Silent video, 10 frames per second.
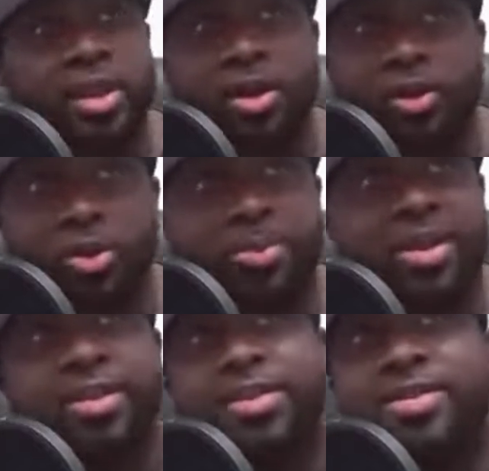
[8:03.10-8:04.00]
you
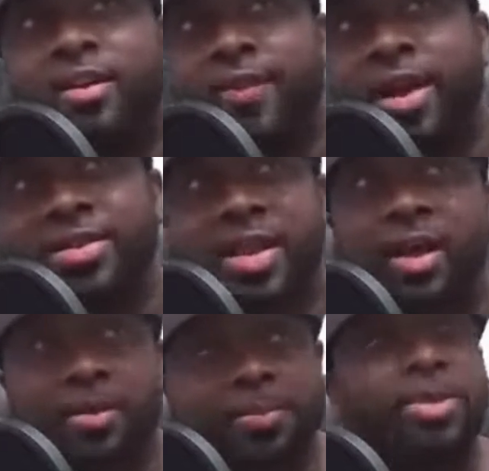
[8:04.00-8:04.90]
putting yourself
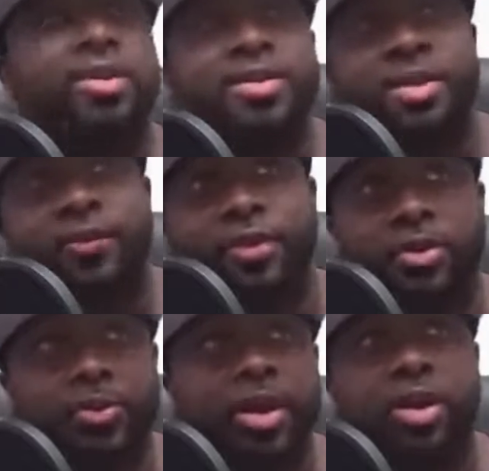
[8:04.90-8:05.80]
outside, putting yourself on
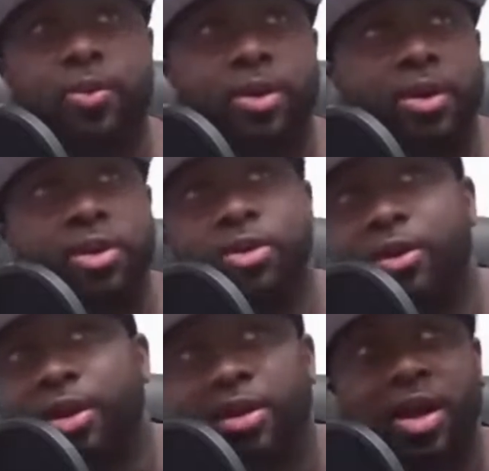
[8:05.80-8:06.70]
the railroad, and you
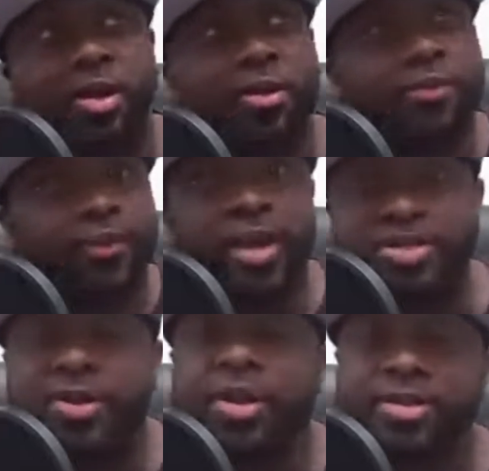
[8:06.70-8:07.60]
know that the doggone
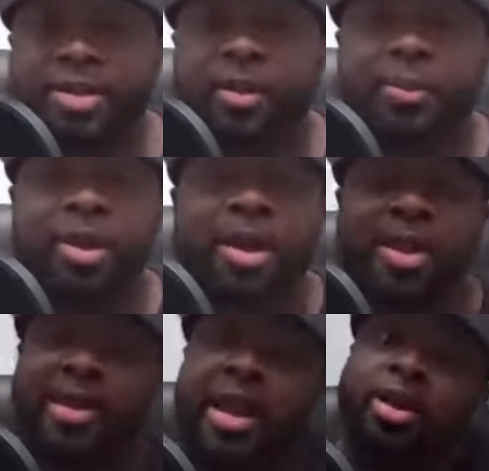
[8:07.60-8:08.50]
freight train is coming.
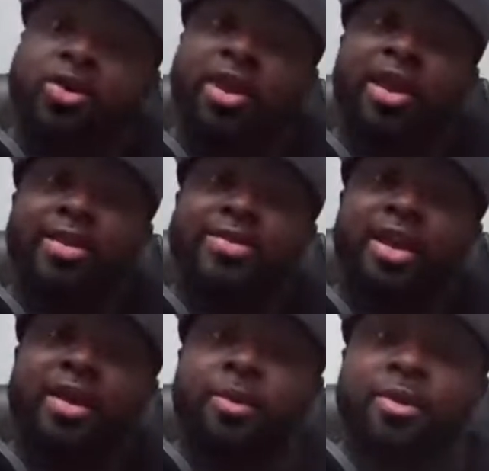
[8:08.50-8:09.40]
They know that he's
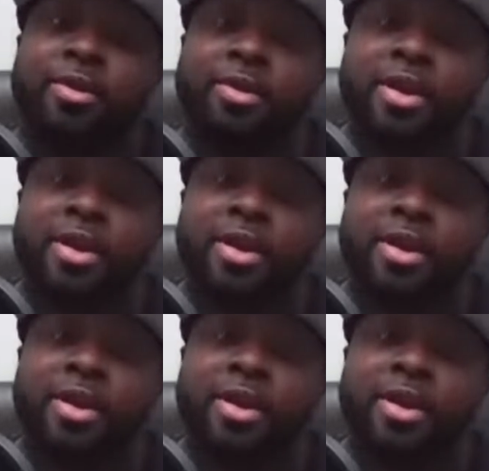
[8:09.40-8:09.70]
coming.